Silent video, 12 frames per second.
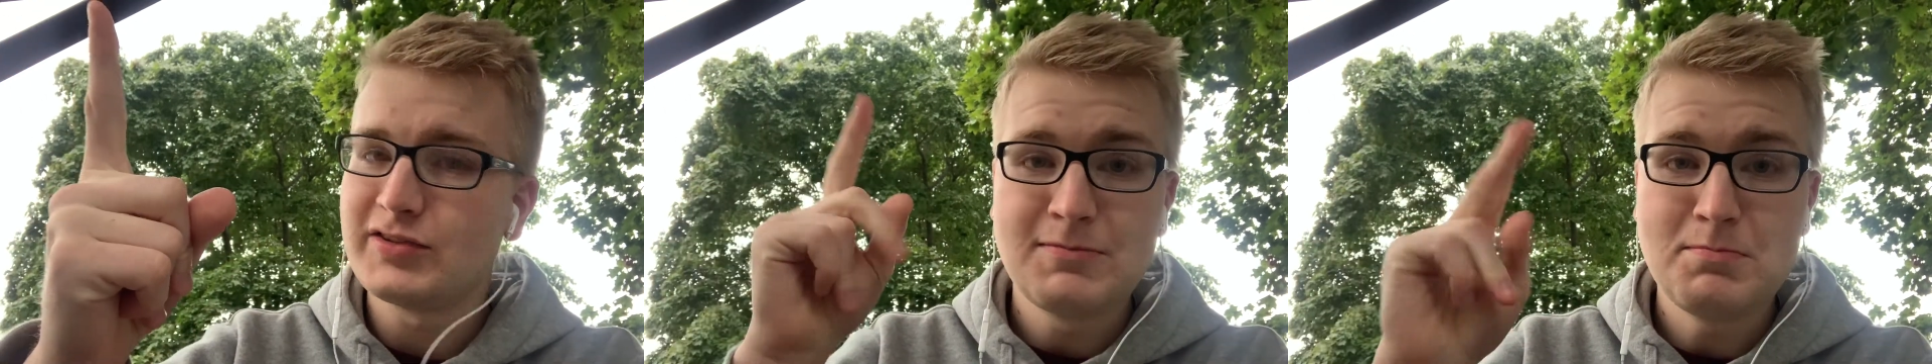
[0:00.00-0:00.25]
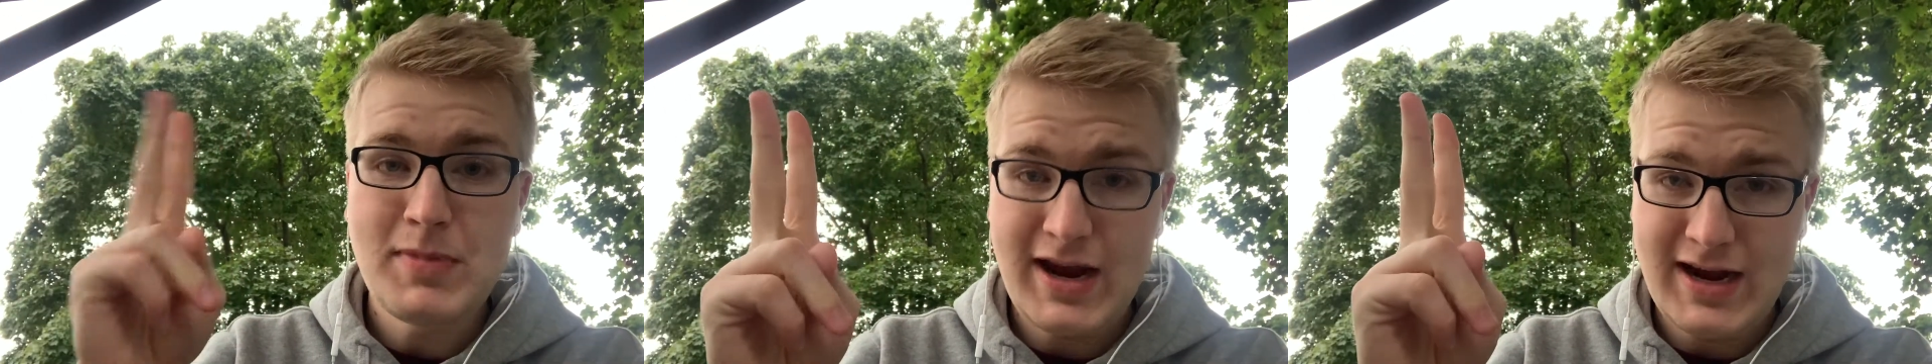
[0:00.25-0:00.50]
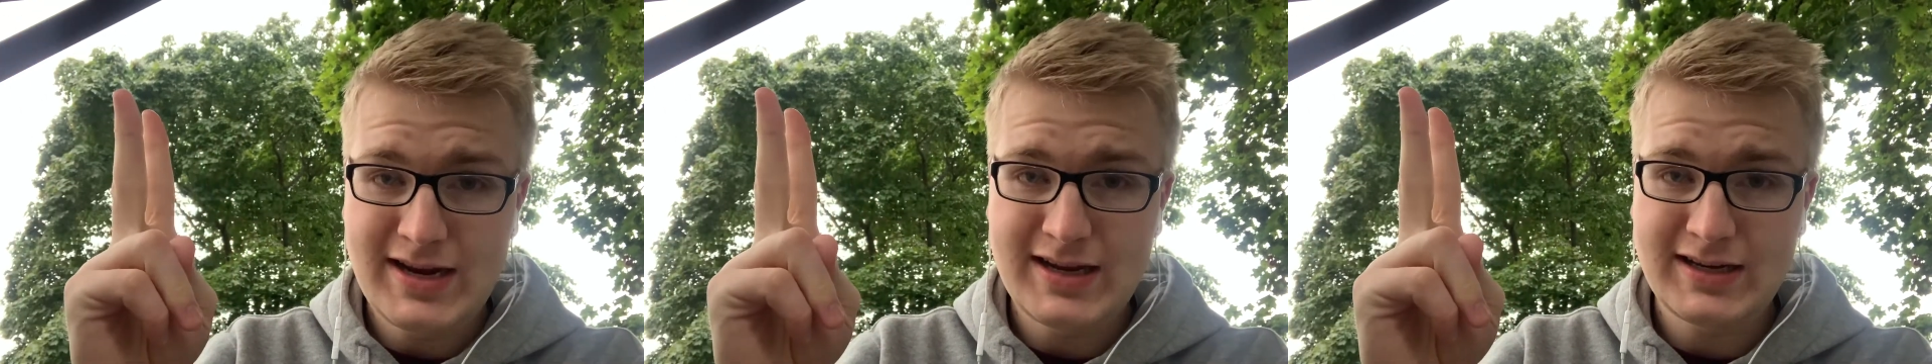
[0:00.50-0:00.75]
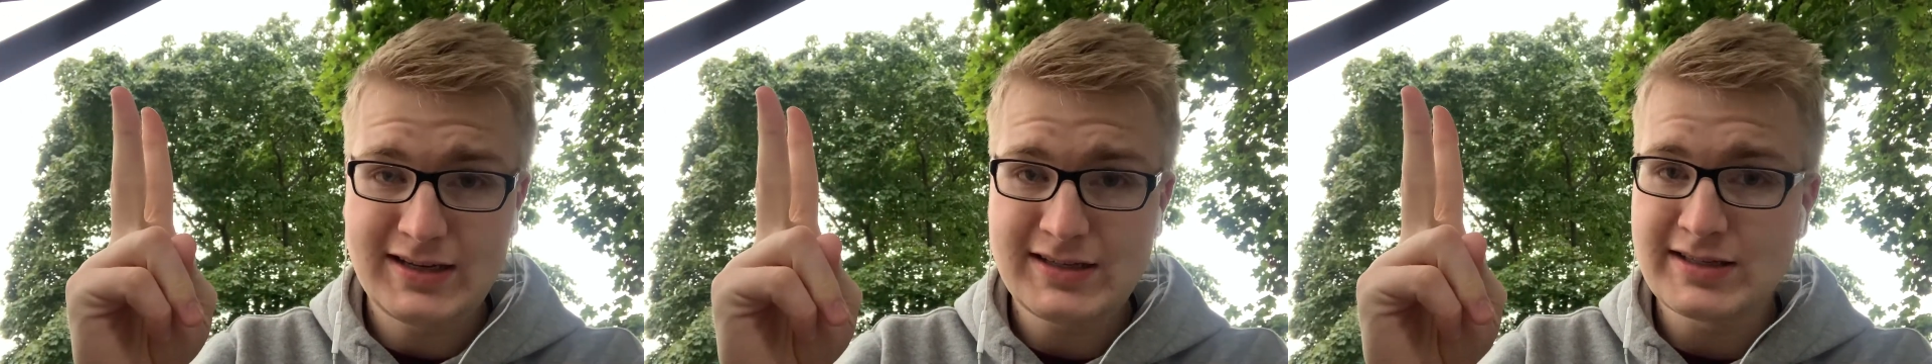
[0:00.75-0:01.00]

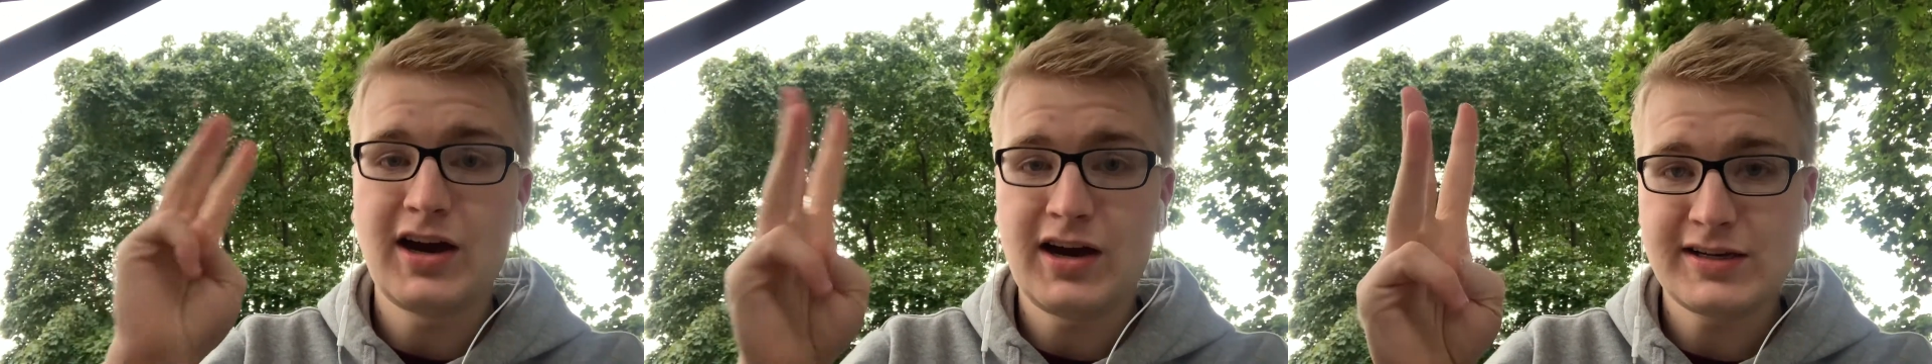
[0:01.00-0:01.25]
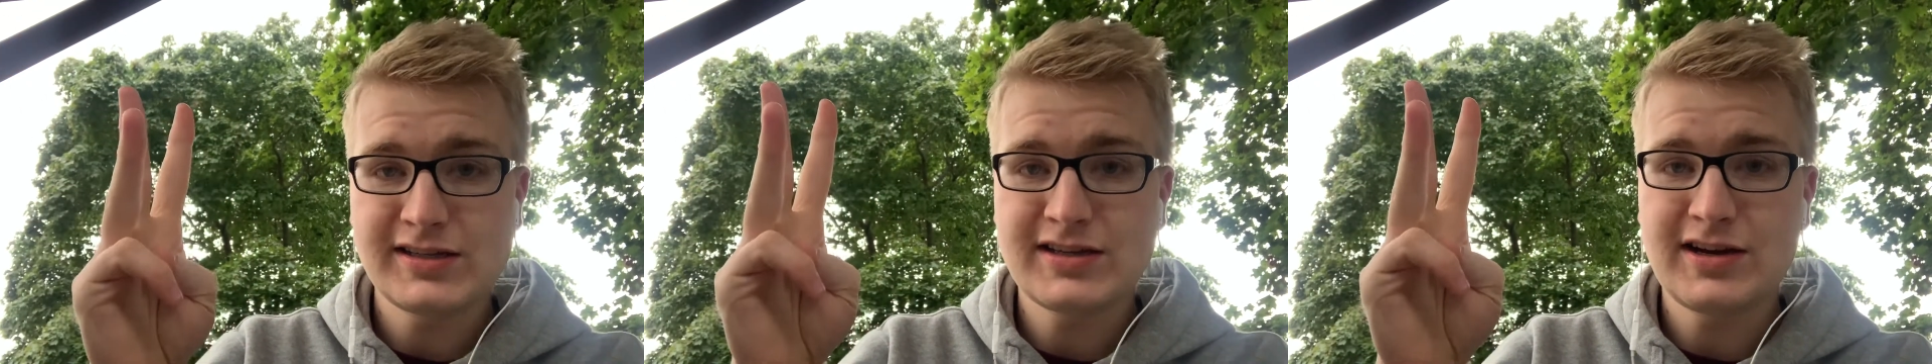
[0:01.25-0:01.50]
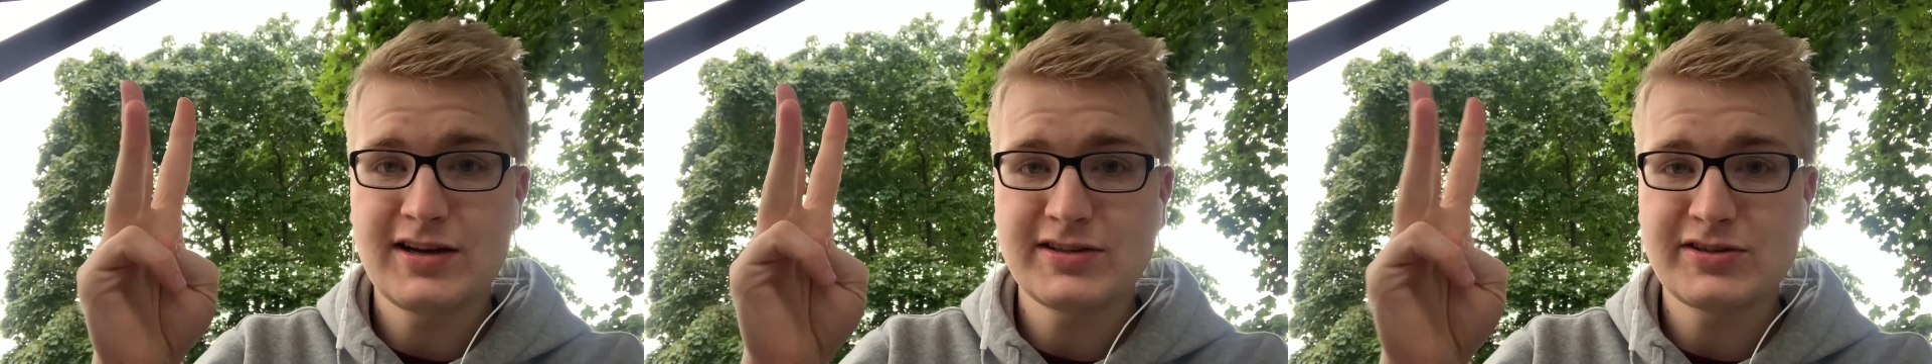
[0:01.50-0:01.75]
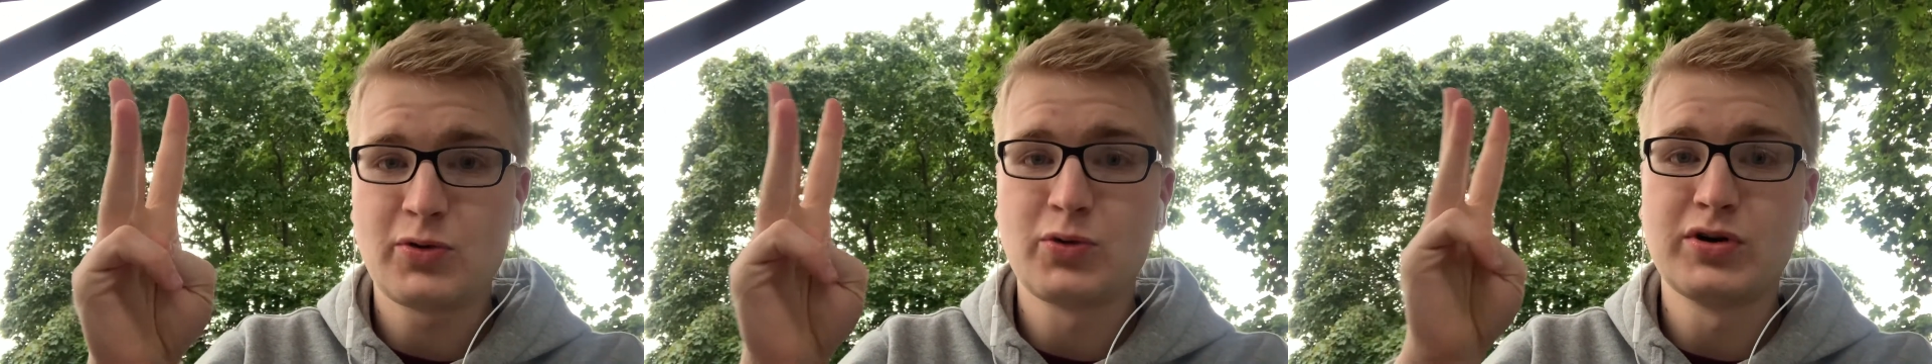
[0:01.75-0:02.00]
mayonnaise, hot sauce,
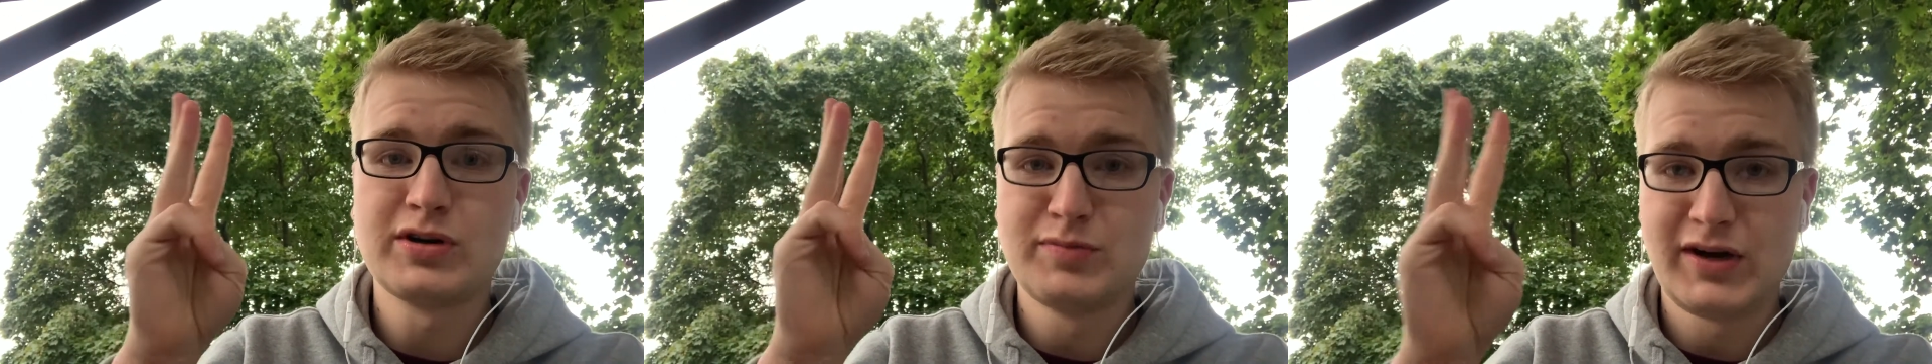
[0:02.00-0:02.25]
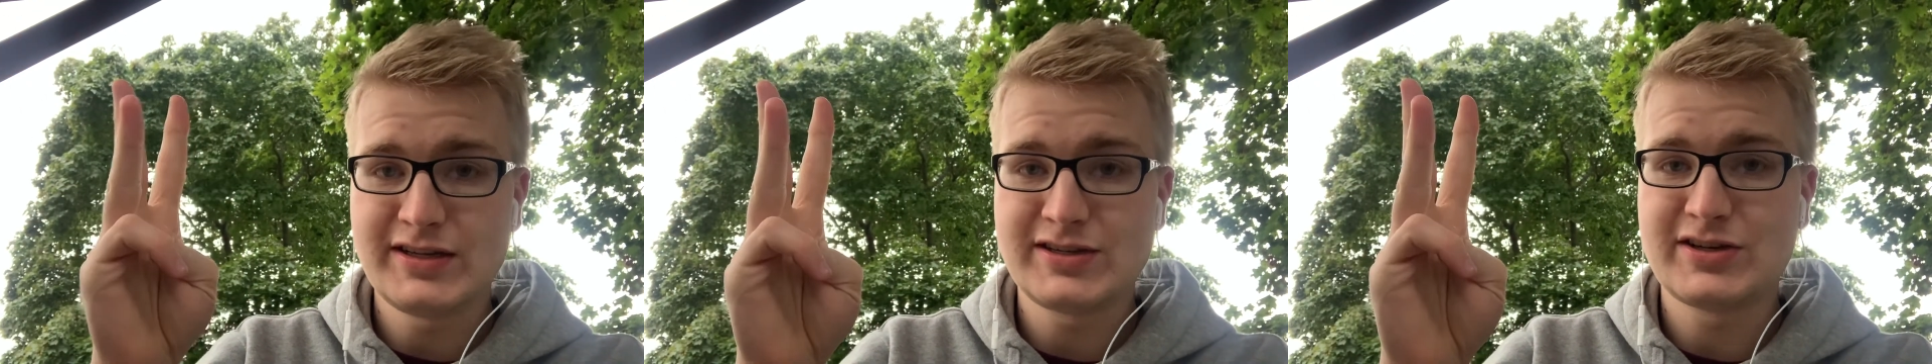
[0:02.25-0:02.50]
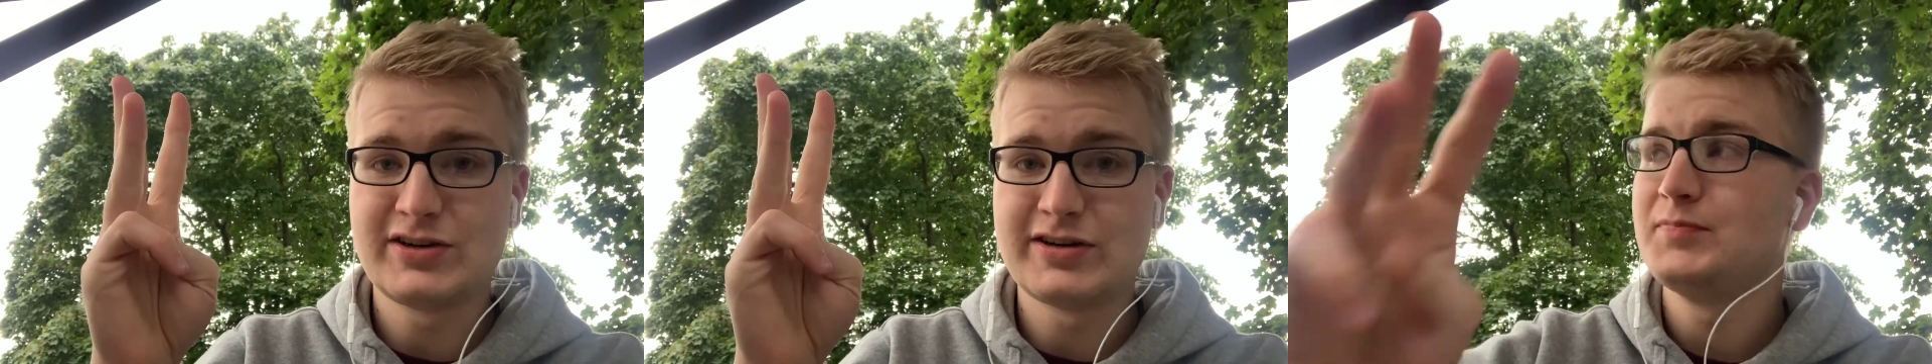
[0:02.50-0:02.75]
or mustard.